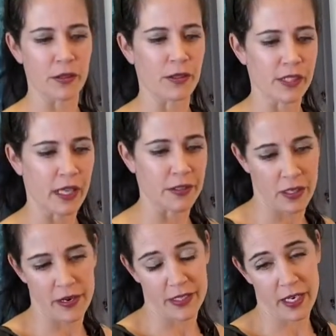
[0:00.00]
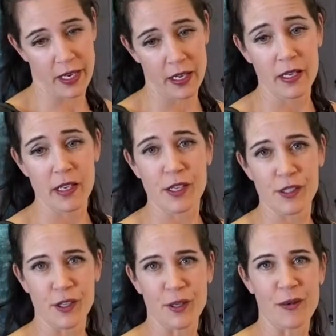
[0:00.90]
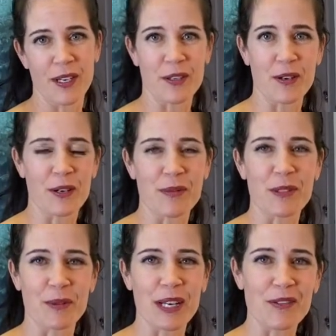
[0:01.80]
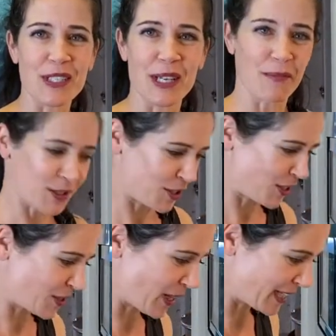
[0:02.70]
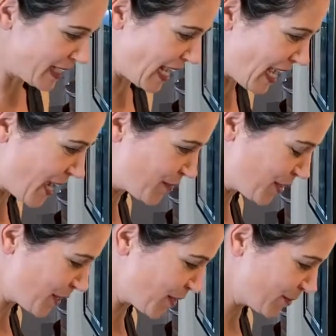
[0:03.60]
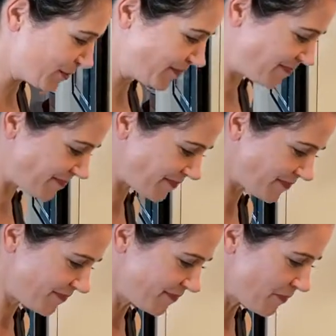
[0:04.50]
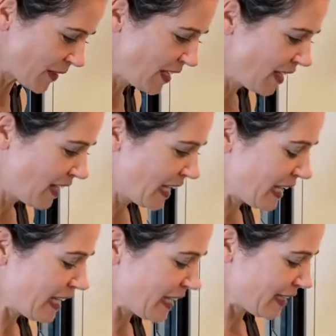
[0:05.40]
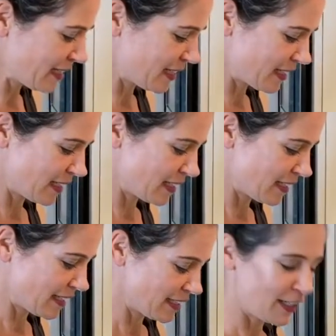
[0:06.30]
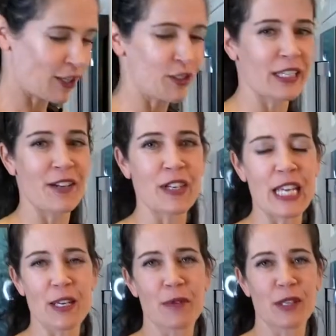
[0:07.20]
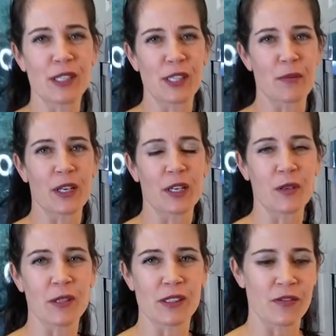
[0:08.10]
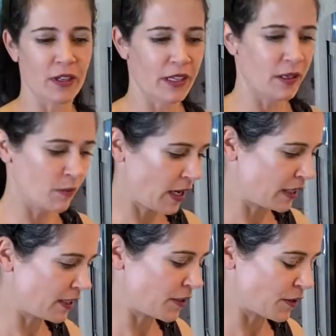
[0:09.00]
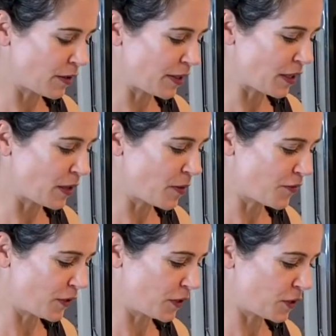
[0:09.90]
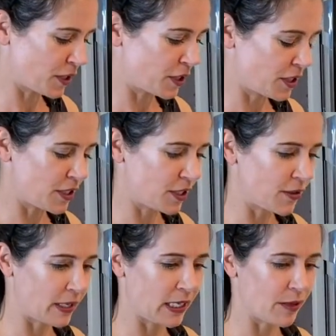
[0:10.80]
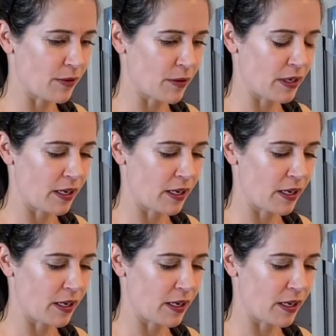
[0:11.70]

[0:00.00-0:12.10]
noodles al dente. So you want to cook them to whatever temperature you like to have. So, and Dr. David Heber is someone who is very widely known around the globe for nutrition too, and he wrote